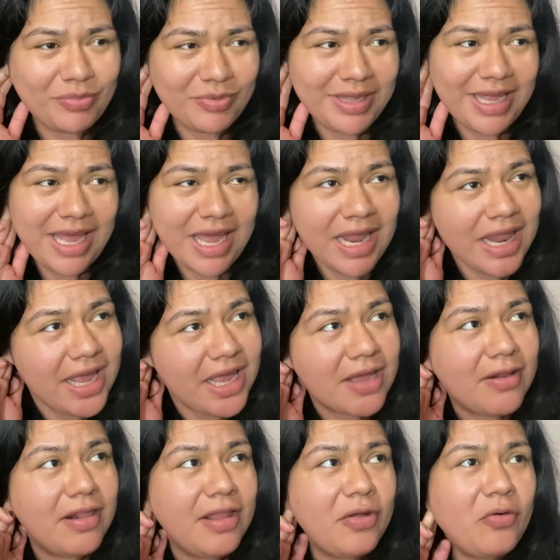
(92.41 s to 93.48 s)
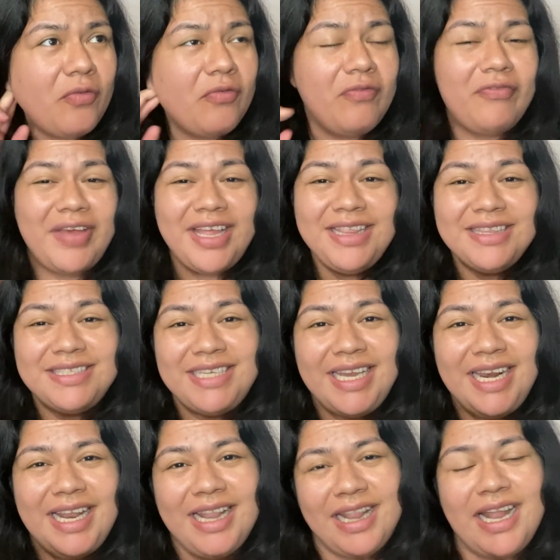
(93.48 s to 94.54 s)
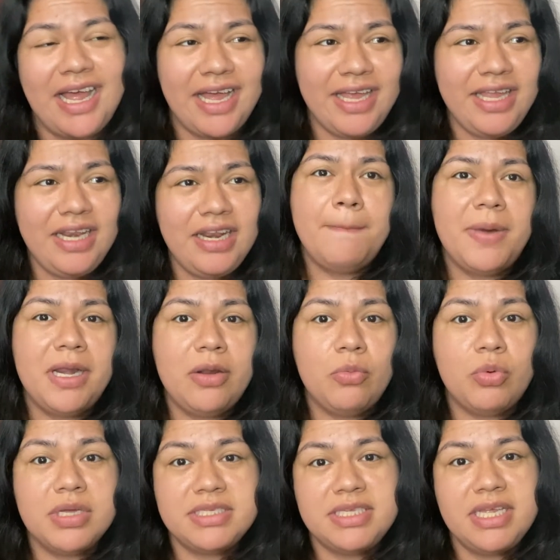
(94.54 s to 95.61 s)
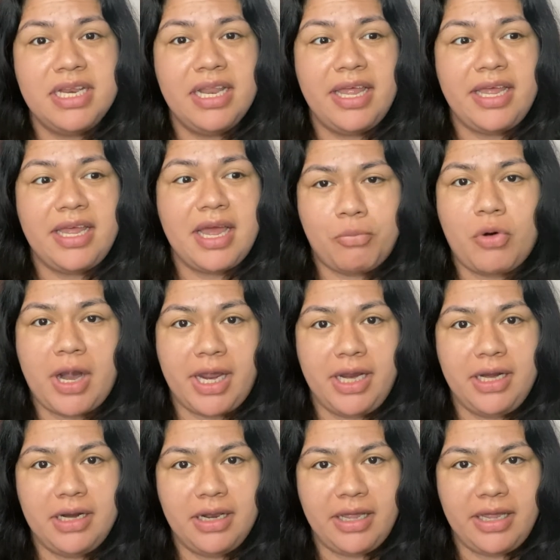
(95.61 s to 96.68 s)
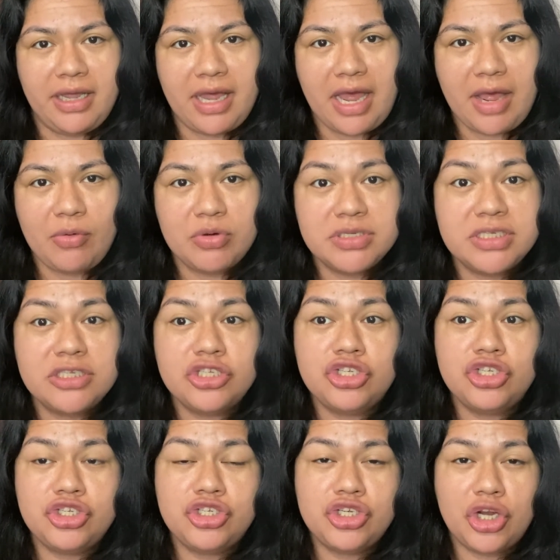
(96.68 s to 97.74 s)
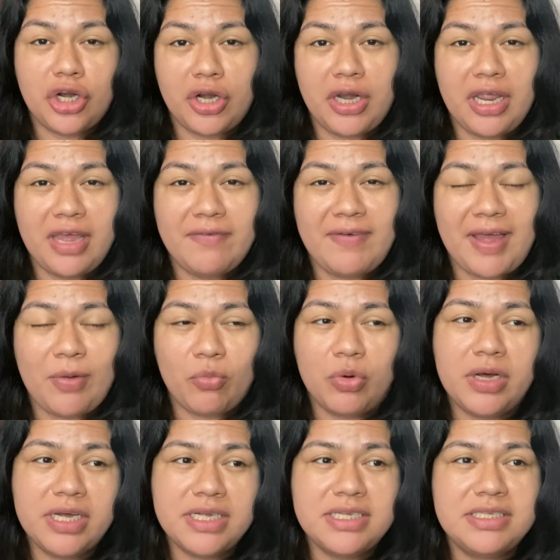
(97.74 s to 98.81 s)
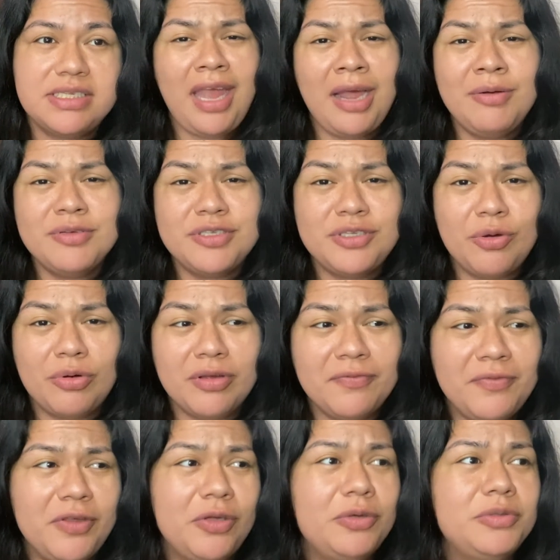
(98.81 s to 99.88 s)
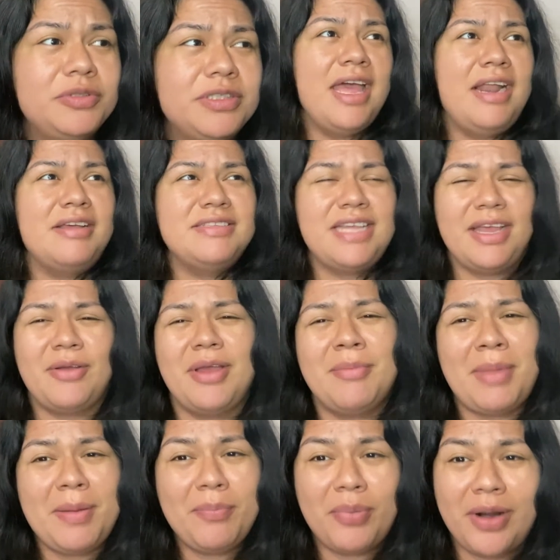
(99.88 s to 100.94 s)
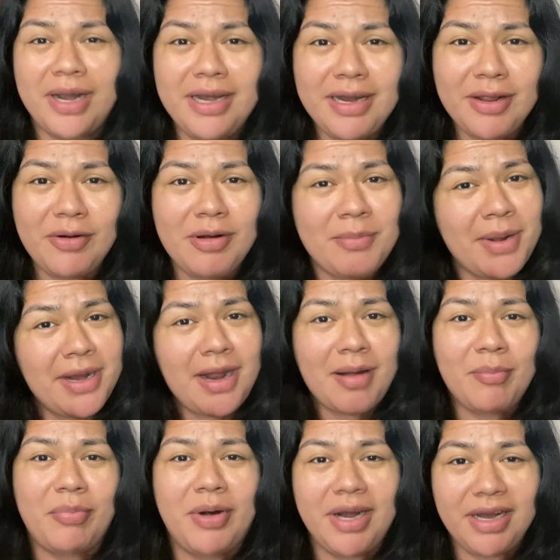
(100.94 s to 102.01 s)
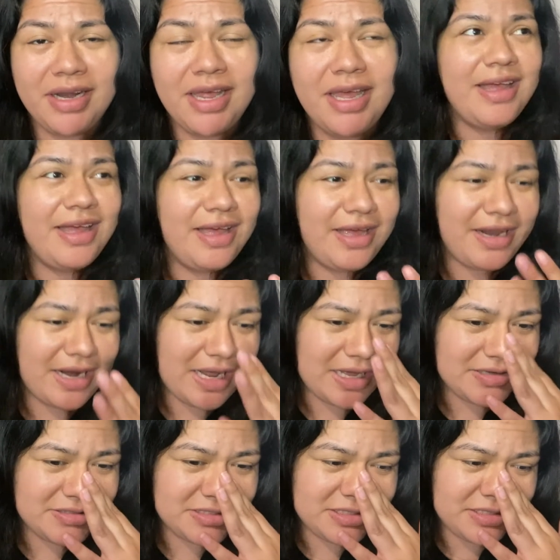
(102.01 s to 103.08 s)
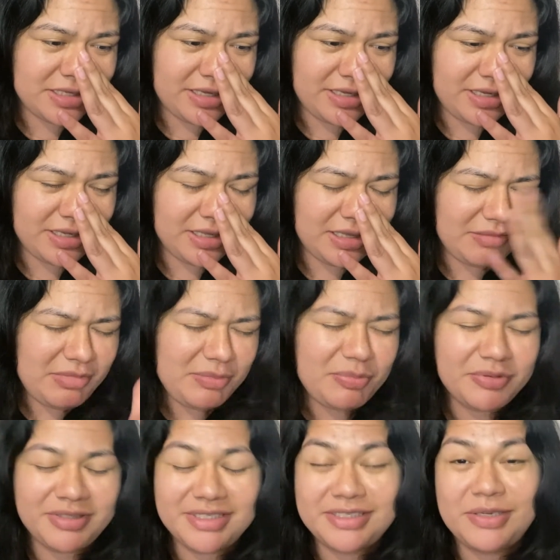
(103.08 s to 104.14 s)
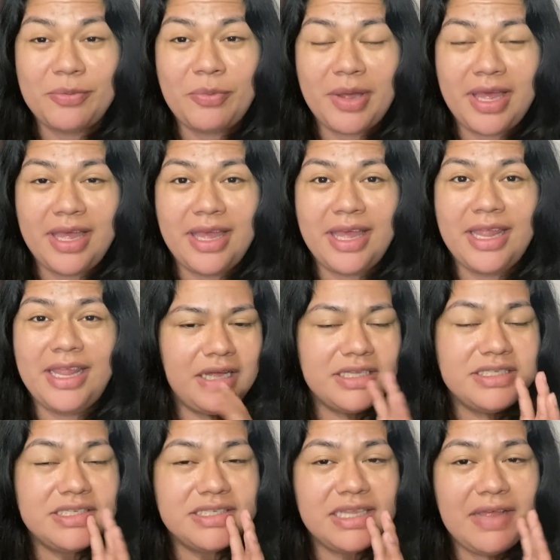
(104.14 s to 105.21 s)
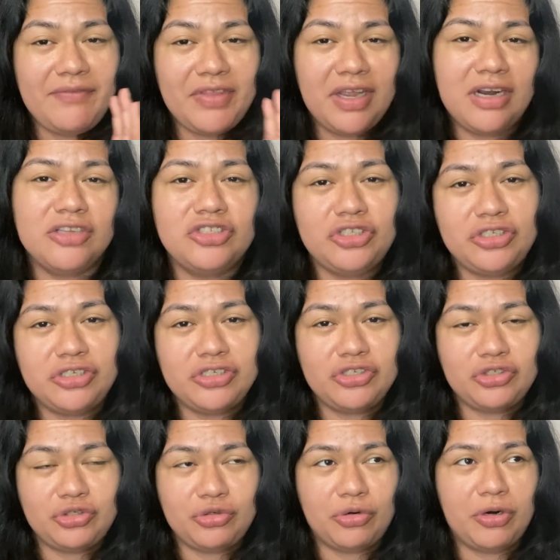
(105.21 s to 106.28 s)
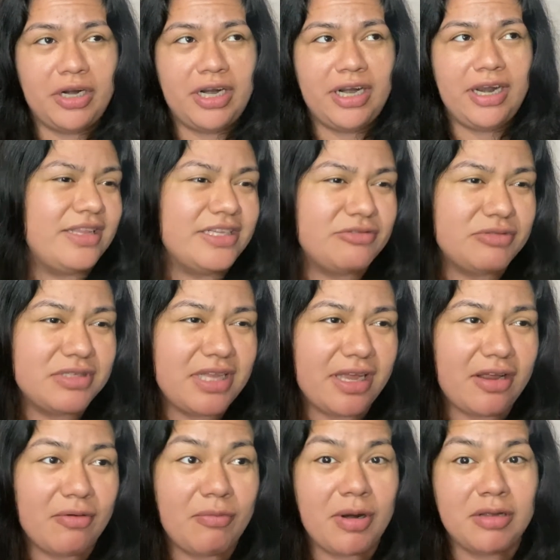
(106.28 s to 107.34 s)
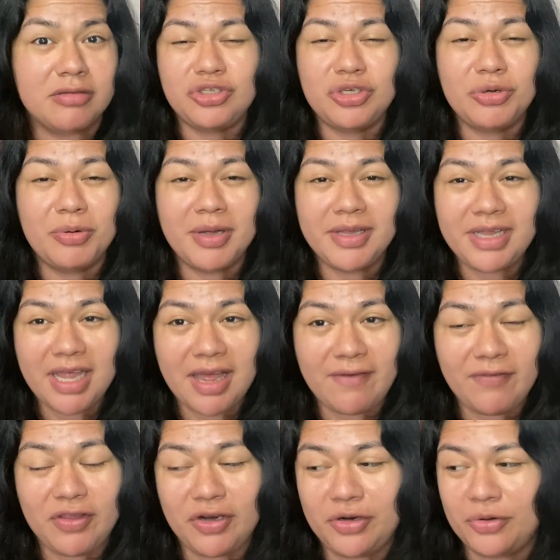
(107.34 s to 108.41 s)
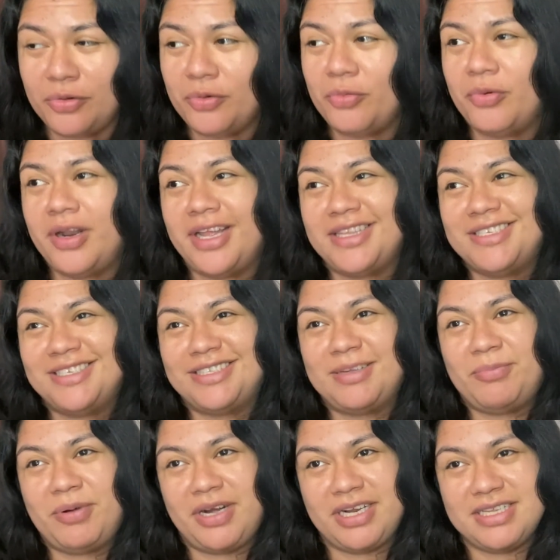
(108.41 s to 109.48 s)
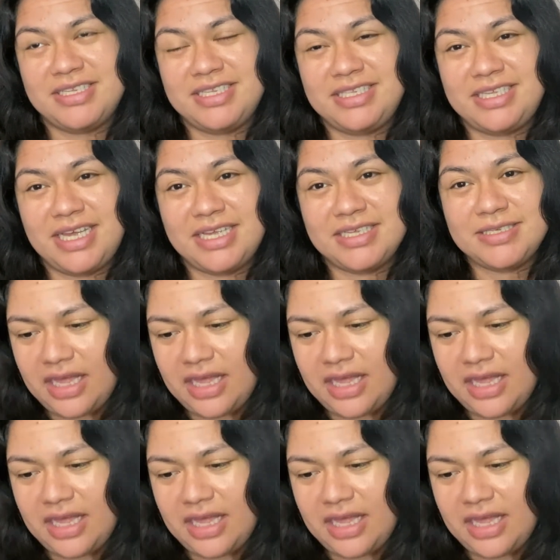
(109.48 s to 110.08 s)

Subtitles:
It had like a little fainted line, but it wasn't like bright. Like I wasn't sure if I was so confused and I was like, am I pregnant or am I not pregnant? And I was just like, let me put this away, and I just left it on Junior's drawer. This was like around 2 in the afternoon when I took the pregnancy test.